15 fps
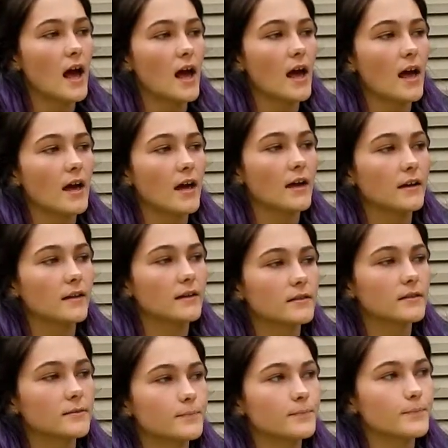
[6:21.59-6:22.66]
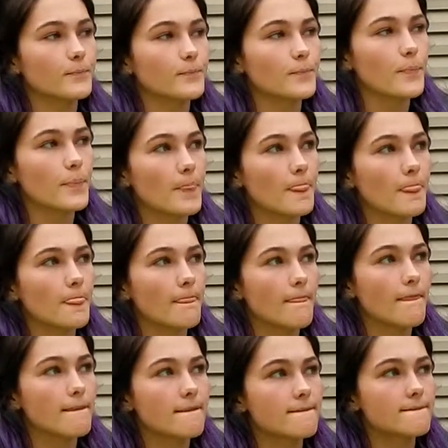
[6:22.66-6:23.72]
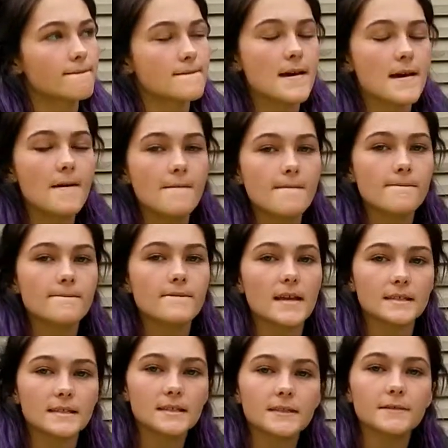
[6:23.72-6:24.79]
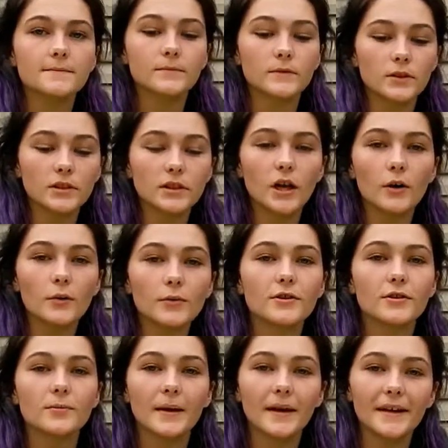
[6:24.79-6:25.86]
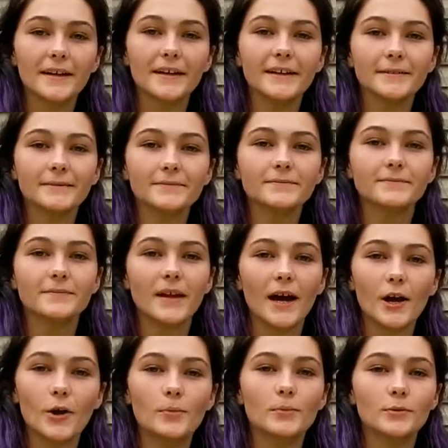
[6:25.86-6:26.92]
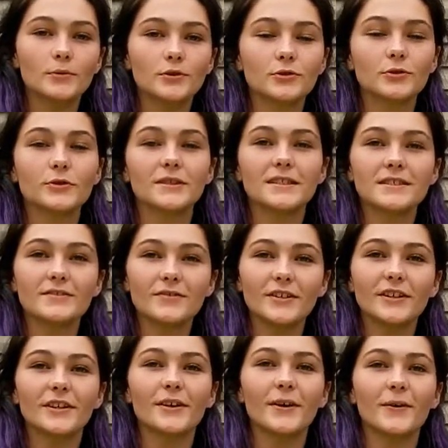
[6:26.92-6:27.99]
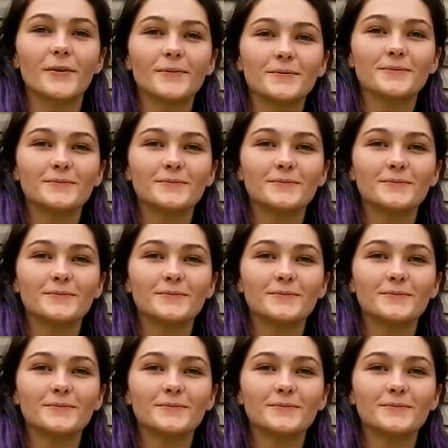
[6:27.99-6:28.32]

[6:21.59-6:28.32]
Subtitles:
And yeah, that's it. Good luck with your painting. I hope you enjoyed this video.